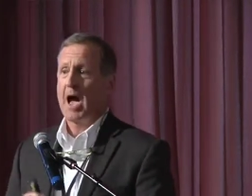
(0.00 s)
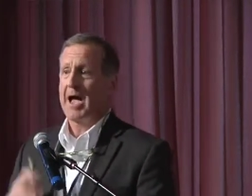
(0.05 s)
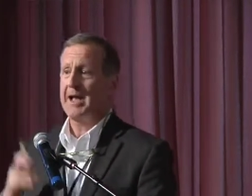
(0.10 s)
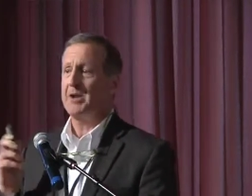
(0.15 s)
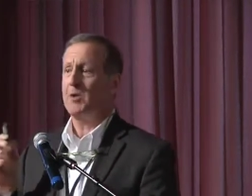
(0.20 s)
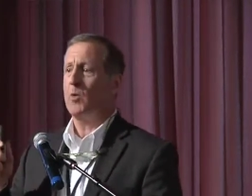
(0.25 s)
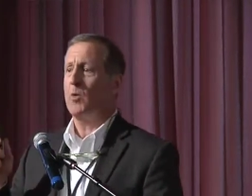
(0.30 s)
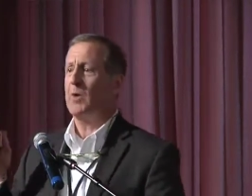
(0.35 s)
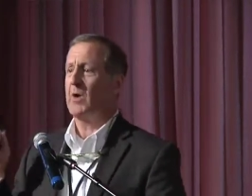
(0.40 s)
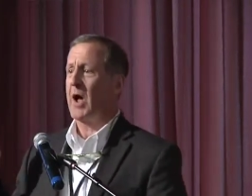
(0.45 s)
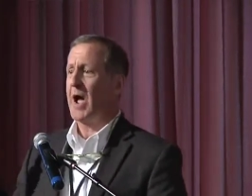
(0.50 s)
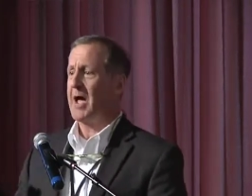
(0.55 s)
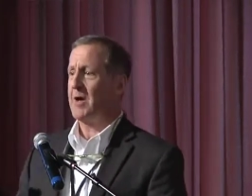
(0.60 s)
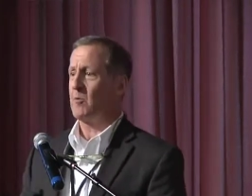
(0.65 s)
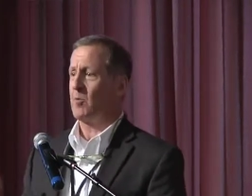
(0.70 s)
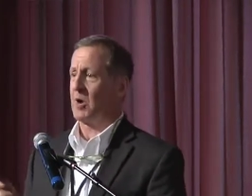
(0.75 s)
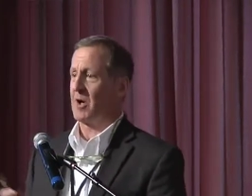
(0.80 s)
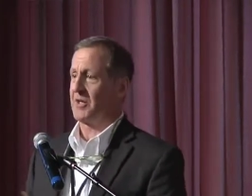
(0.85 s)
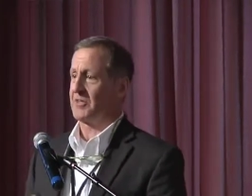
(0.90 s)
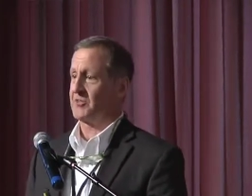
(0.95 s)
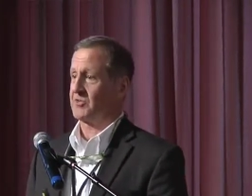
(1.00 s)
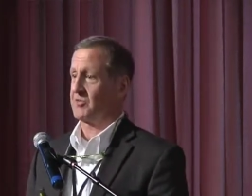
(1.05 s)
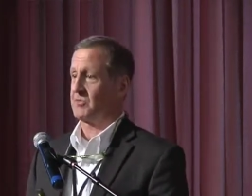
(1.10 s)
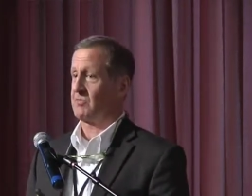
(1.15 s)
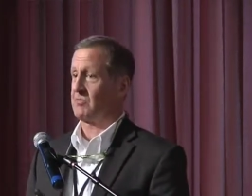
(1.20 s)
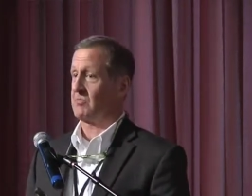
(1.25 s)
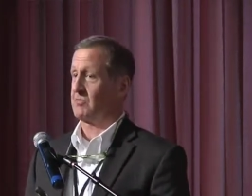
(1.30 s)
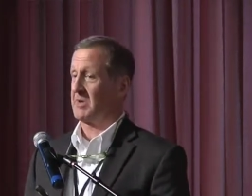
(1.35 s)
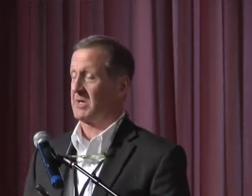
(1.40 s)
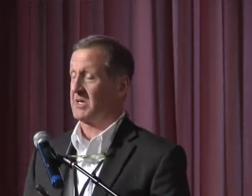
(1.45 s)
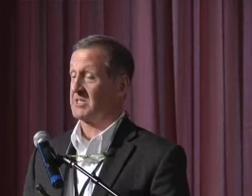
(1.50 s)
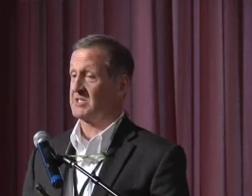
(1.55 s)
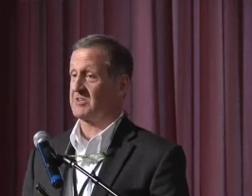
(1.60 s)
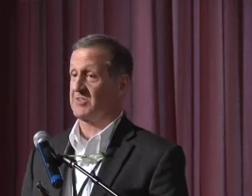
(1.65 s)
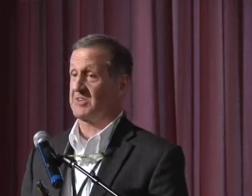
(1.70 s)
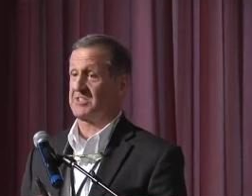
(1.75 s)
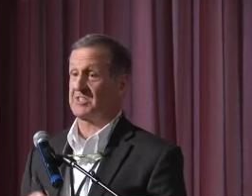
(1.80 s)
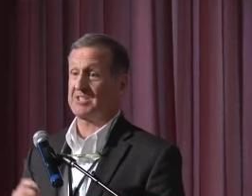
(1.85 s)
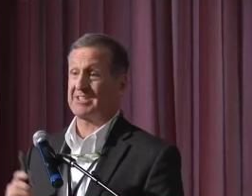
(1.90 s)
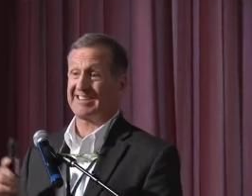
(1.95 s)
I know where I was because of
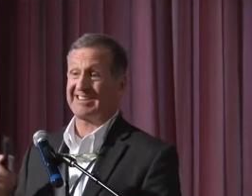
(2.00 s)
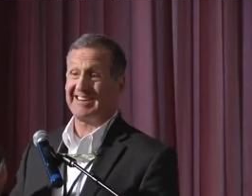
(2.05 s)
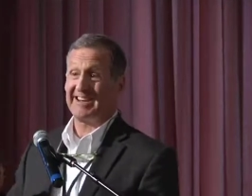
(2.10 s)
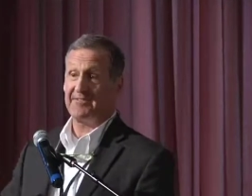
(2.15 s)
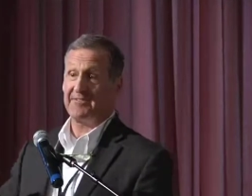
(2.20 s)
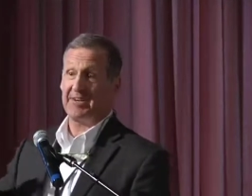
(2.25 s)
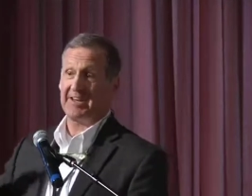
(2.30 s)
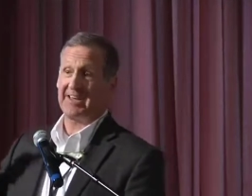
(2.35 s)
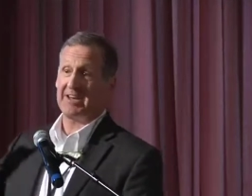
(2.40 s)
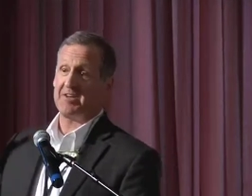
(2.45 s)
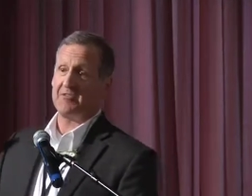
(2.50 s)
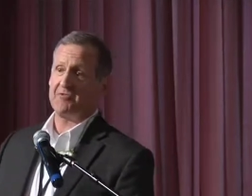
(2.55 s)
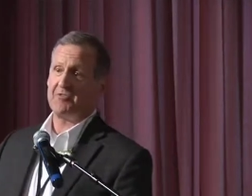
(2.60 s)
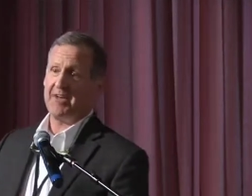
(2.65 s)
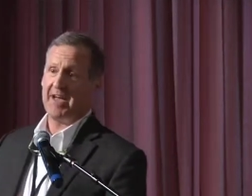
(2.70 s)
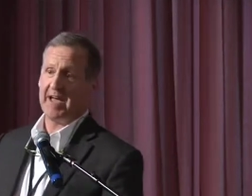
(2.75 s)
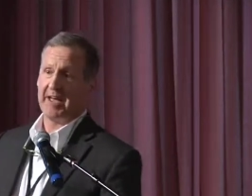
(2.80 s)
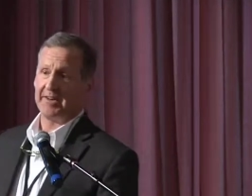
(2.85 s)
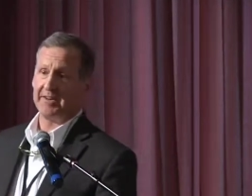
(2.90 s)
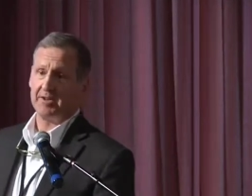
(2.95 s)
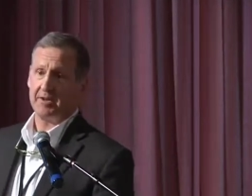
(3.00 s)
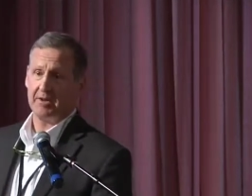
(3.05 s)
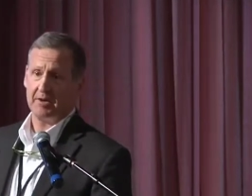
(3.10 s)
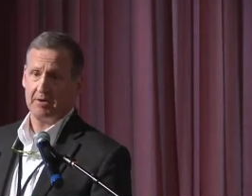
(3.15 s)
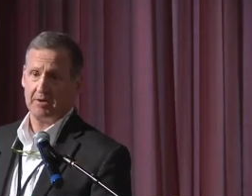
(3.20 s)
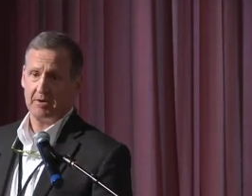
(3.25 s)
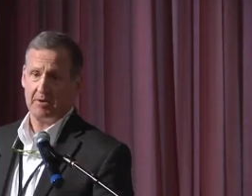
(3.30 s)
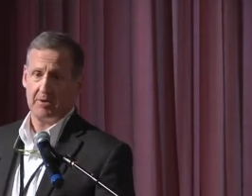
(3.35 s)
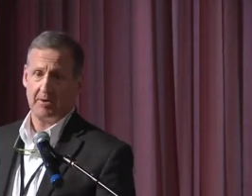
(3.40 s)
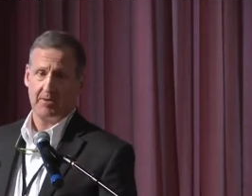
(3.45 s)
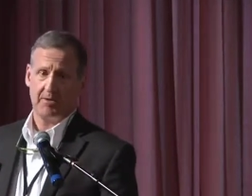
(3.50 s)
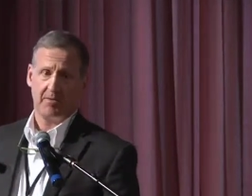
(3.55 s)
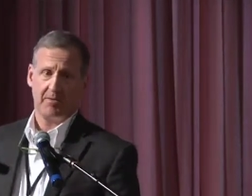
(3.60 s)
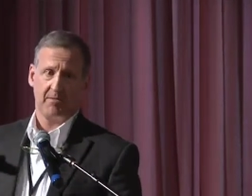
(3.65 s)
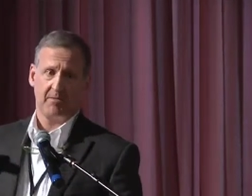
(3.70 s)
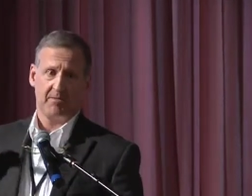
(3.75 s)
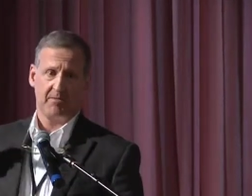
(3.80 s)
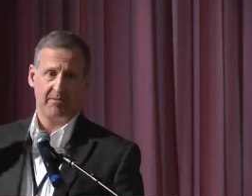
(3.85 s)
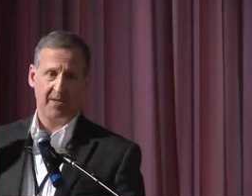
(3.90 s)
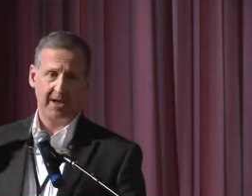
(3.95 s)
a significant event
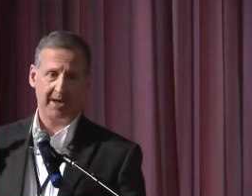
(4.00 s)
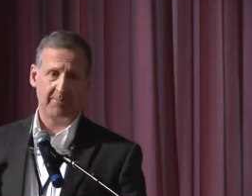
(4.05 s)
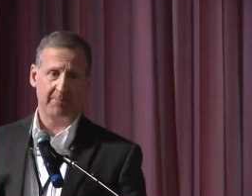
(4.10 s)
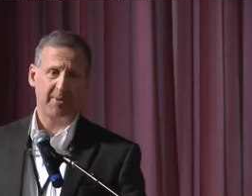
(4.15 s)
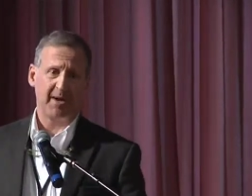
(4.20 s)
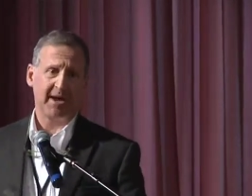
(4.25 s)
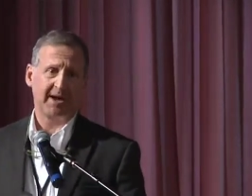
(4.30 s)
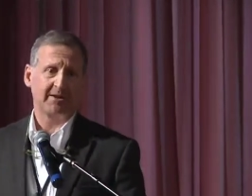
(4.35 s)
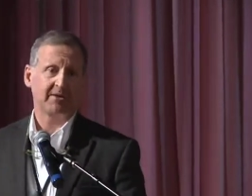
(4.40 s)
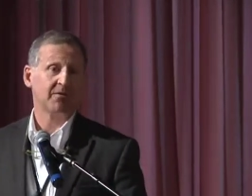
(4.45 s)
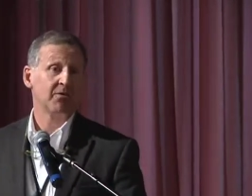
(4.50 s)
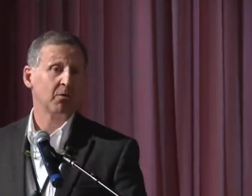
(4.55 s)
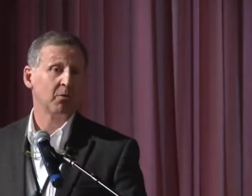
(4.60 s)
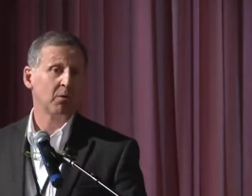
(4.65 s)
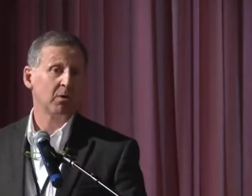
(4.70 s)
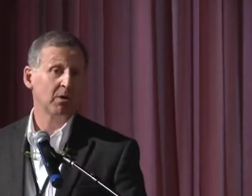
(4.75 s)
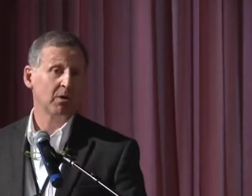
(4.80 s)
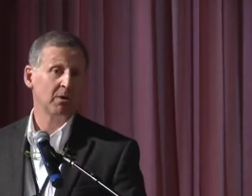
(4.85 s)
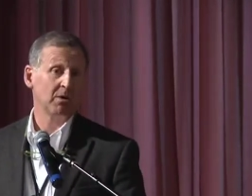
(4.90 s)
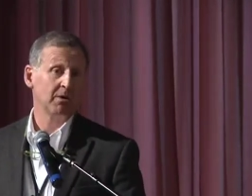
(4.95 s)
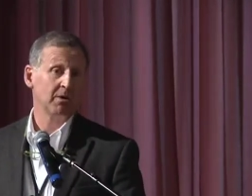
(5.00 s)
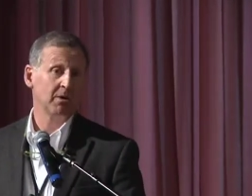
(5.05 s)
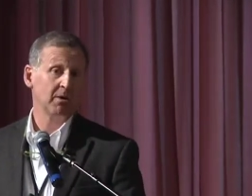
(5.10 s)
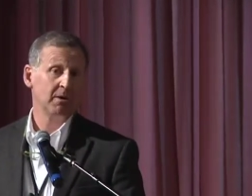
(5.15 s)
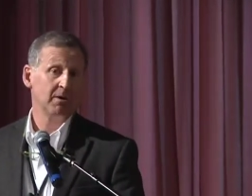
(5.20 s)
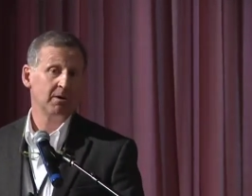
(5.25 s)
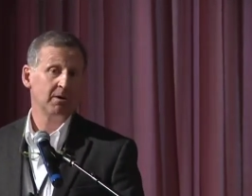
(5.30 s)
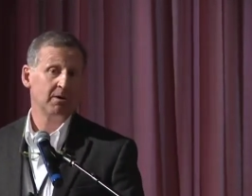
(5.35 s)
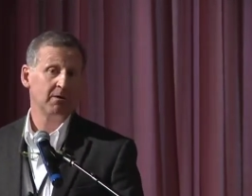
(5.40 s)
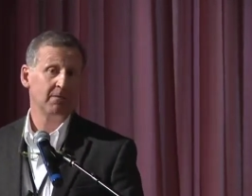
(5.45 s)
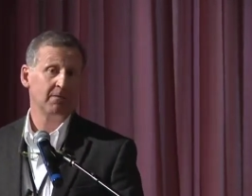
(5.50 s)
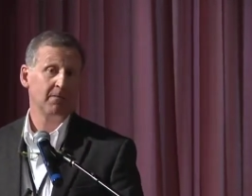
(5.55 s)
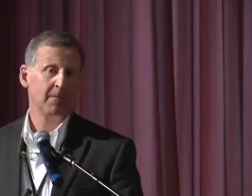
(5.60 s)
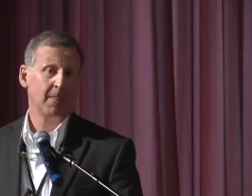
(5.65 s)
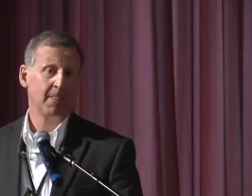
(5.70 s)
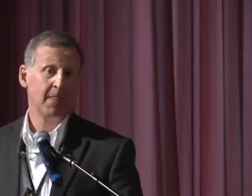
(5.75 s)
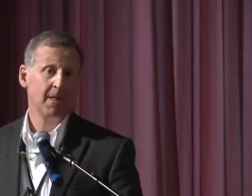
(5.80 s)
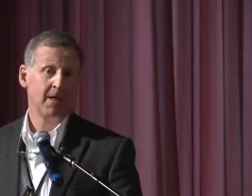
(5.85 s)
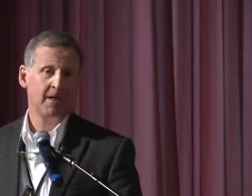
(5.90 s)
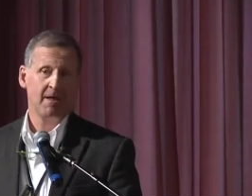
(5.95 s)
that impacted the world.
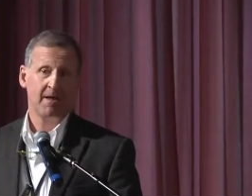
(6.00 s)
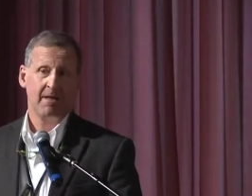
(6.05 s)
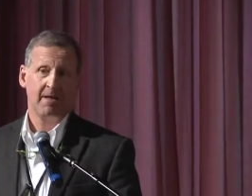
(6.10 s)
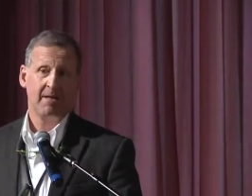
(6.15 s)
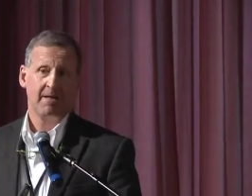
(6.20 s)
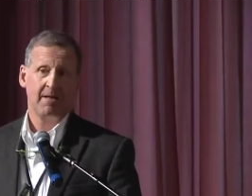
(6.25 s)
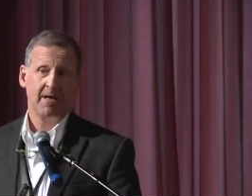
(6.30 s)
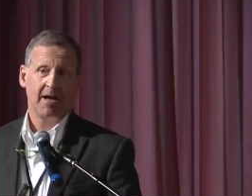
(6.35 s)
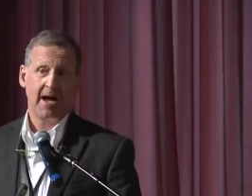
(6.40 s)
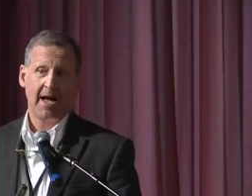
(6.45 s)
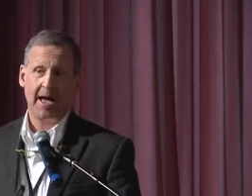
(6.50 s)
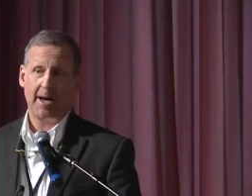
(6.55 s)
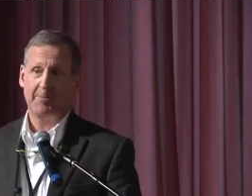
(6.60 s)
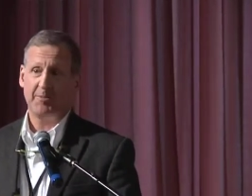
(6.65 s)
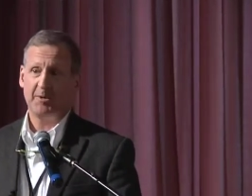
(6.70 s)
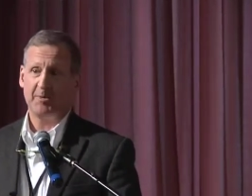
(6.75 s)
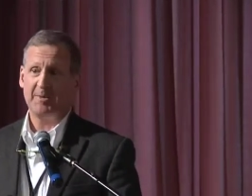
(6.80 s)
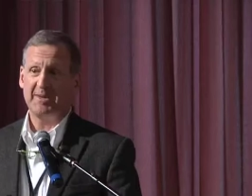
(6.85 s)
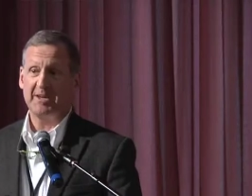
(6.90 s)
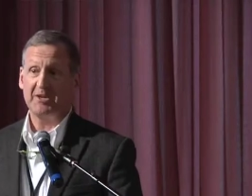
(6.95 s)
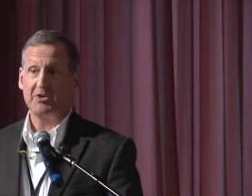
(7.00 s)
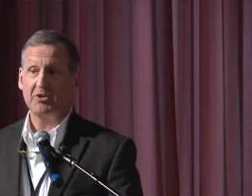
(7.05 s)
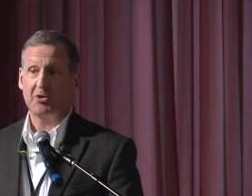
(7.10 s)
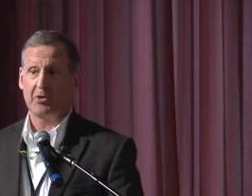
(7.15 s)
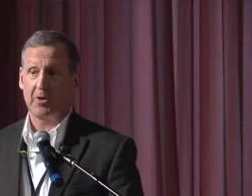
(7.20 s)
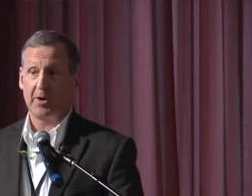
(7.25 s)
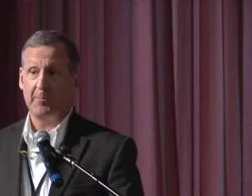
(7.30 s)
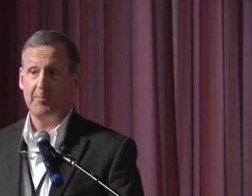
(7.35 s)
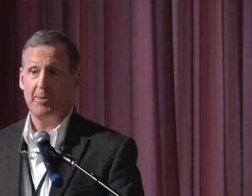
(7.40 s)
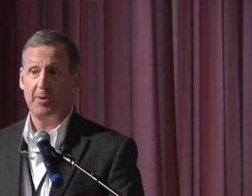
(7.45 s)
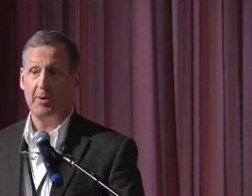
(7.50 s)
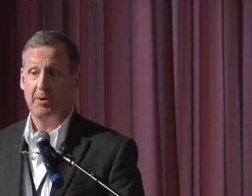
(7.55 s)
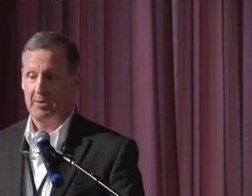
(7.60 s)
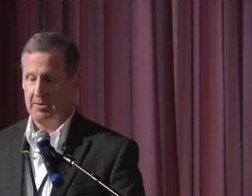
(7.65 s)
I happened to be in Europe.